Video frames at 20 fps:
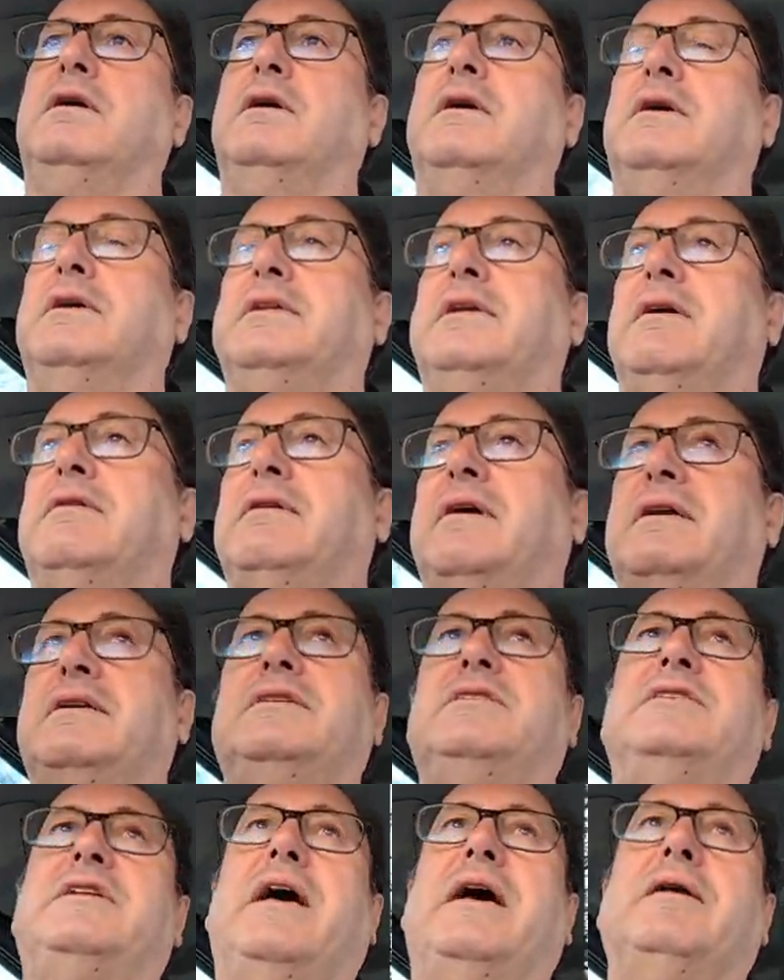I don't
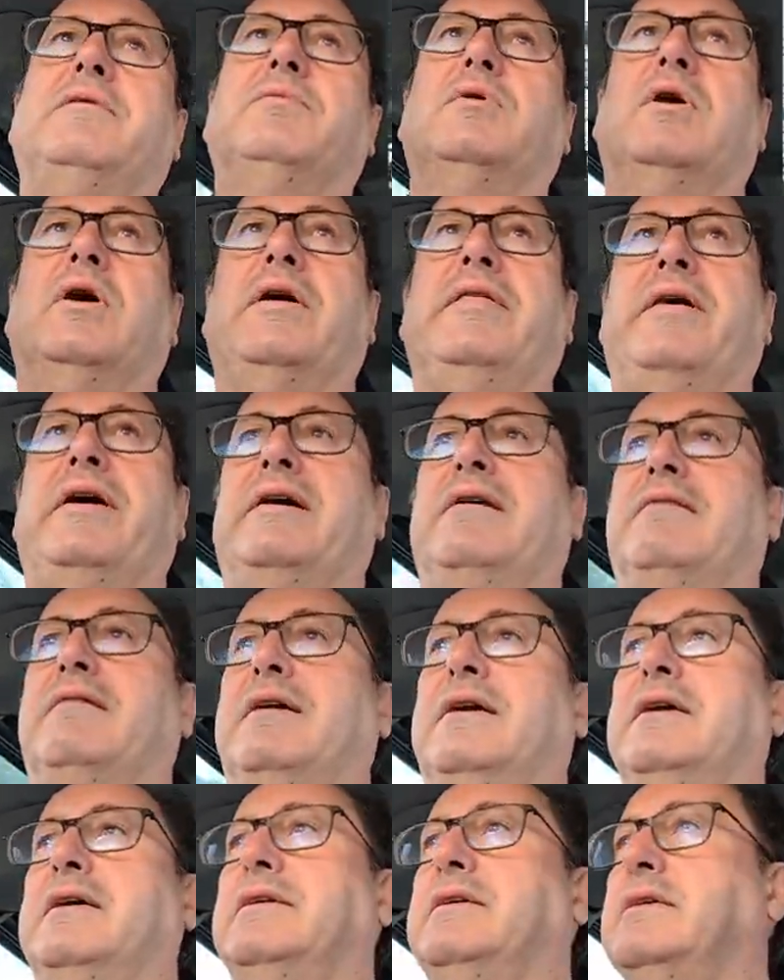understand why they're
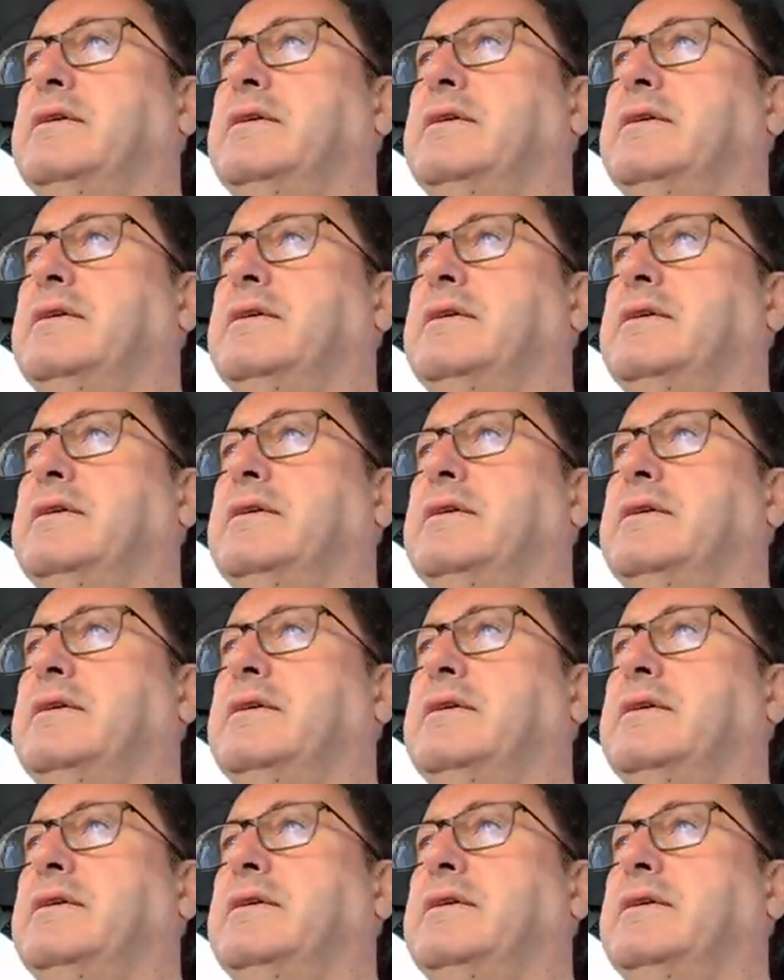uh,